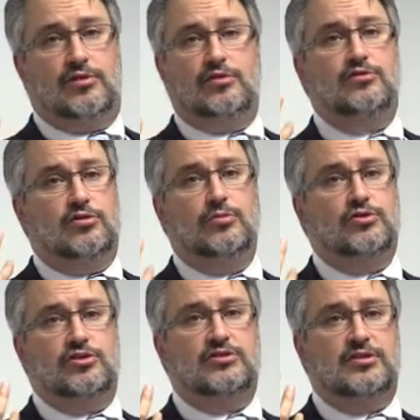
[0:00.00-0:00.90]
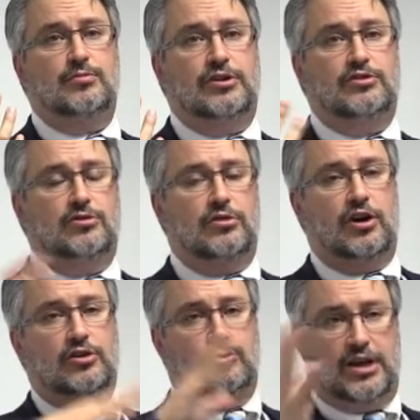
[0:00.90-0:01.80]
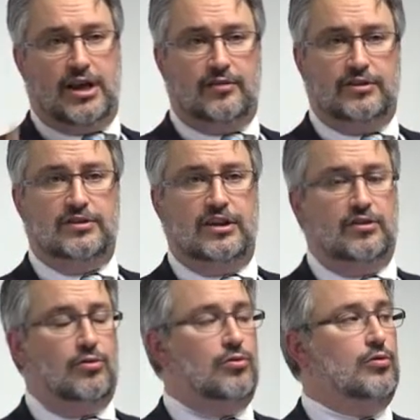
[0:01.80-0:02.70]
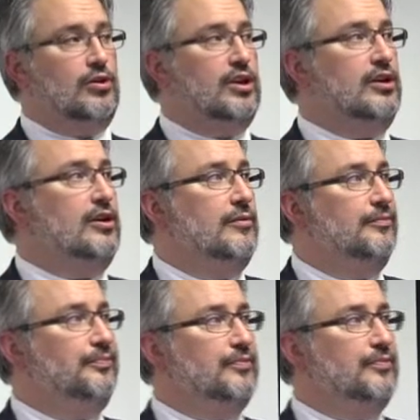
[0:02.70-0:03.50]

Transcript: The tumor's just simply too large, we have to take the whole kidney.